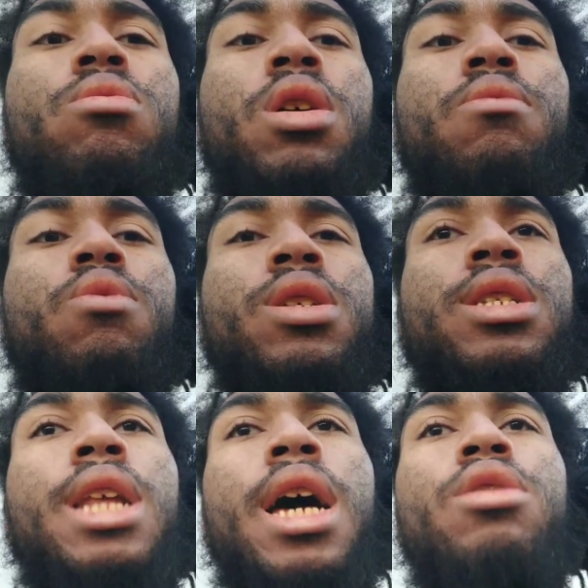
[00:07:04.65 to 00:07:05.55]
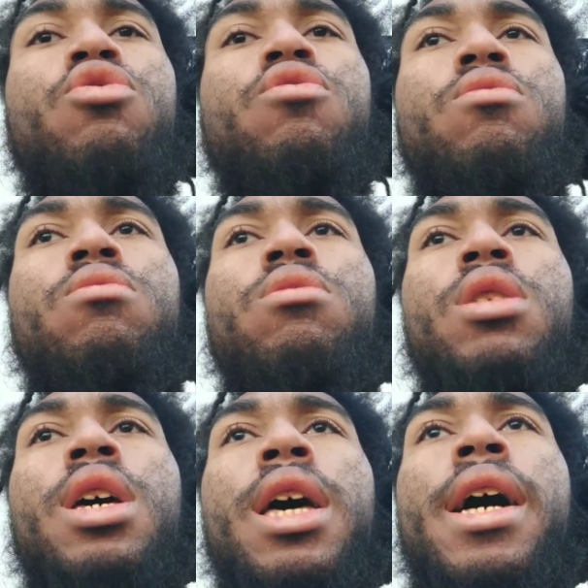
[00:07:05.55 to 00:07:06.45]
and what's not true,
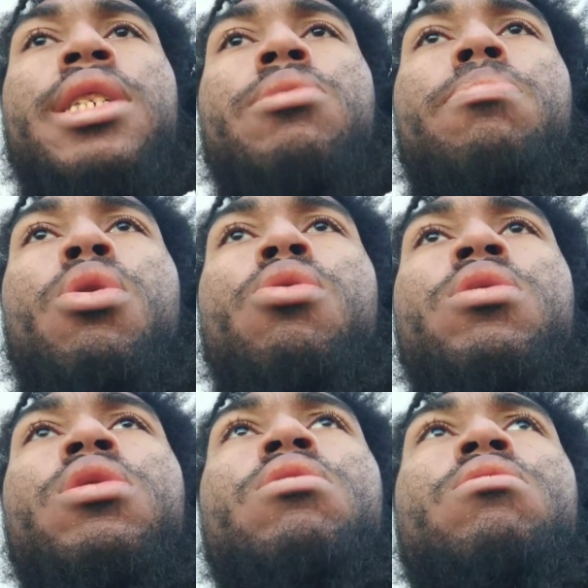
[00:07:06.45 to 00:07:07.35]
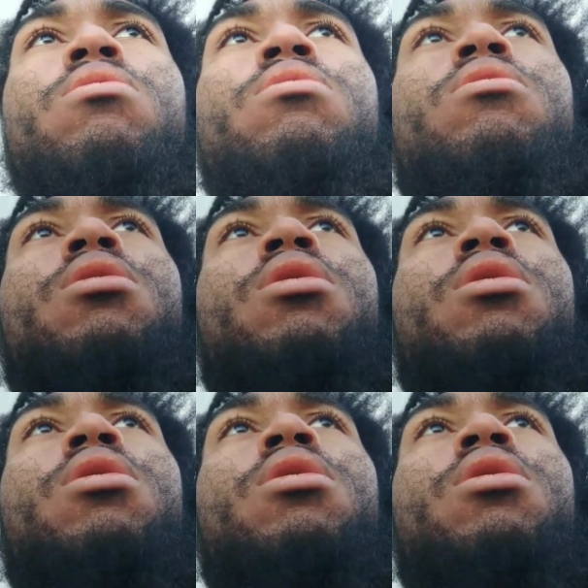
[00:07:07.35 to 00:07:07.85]
as opposed to